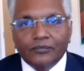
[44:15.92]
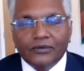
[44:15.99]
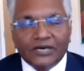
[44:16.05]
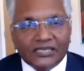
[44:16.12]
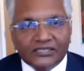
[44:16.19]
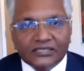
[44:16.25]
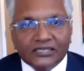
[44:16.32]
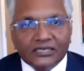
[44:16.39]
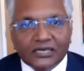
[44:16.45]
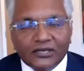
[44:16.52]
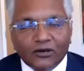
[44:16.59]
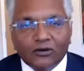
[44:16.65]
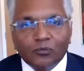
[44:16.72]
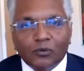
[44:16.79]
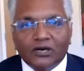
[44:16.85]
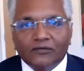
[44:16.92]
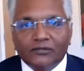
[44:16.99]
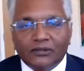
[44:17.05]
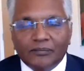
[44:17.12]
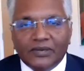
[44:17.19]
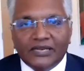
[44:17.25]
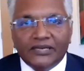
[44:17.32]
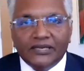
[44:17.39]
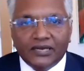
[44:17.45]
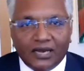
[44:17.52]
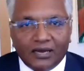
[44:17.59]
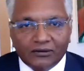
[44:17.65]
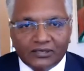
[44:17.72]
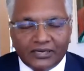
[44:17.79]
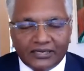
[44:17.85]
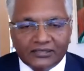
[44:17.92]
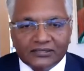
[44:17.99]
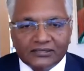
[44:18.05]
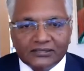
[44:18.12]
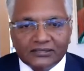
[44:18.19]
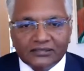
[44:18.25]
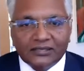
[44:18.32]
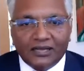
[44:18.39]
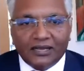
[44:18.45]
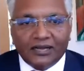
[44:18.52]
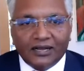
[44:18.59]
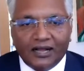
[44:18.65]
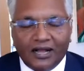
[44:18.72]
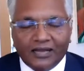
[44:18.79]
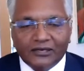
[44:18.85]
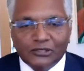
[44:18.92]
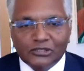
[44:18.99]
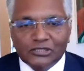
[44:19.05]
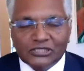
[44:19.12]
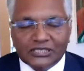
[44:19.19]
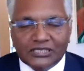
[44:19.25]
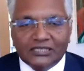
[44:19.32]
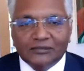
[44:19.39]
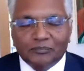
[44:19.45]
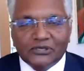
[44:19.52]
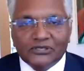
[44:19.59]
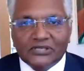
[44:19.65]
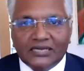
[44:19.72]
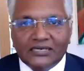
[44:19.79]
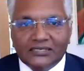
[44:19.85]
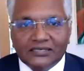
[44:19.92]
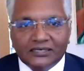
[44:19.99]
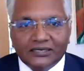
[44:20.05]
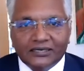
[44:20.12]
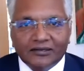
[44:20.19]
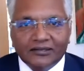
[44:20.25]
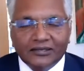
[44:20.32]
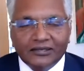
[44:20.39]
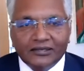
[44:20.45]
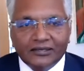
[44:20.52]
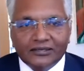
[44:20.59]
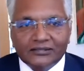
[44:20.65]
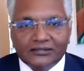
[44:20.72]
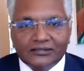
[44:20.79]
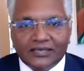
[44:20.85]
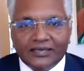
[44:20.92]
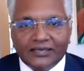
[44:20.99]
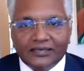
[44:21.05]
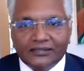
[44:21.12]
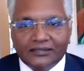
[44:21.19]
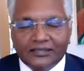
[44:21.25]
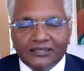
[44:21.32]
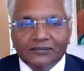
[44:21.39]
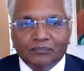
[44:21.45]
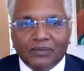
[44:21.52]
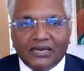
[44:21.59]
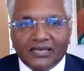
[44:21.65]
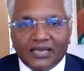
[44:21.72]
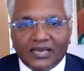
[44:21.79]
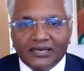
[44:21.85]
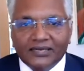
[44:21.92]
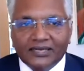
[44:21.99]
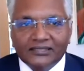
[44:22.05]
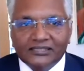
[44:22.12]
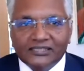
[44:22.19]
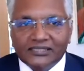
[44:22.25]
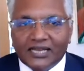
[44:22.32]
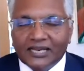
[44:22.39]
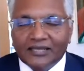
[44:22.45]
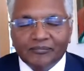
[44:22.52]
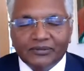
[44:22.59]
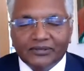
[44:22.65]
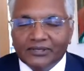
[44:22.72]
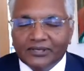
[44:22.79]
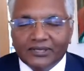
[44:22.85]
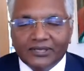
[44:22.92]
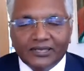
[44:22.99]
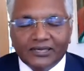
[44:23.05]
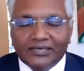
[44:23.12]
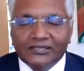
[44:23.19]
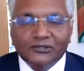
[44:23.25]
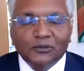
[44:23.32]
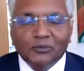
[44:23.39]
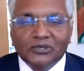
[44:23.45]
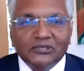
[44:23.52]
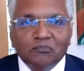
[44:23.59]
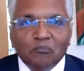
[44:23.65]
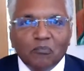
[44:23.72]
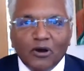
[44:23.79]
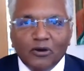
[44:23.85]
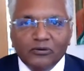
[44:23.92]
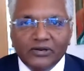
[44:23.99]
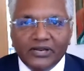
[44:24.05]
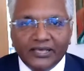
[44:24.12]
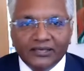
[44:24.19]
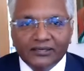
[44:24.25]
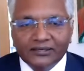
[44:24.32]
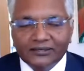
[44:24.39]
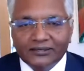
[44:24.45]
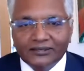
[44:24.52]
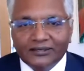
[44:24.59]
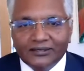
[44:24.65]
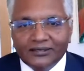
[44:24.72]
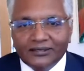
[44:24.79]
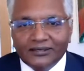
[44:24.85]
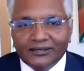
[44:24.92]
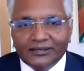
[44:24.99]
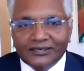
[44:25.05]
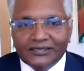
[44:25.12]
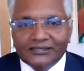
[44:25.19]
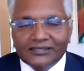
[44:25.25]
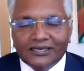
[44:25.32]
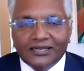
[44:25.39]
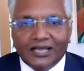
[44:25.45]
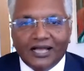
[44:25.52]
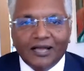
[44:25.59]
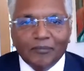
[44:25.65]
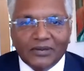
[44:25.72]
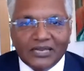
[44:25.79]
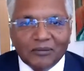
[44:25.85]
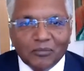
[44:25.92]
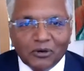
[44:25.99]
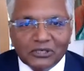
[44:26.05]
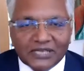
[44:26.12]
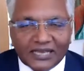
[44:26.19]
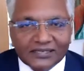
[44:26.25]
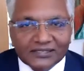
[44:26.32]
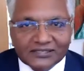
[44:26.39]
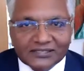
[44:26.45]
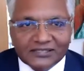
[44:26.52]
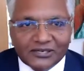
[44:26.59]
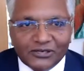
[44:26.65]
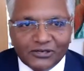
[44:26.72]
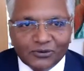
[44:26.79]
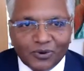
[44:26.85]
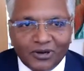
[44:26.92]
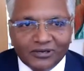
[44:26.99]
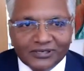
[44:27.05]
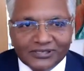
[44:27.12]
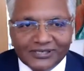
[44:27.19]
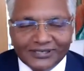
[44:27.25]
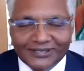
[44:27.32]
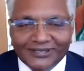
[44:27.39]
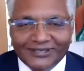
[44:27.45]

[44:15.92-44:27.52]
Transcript: recently on one of the media outlets, uh, I could see the presenter saying, This Pankanyak Saib is always moaning. He said, How many more tests do you want?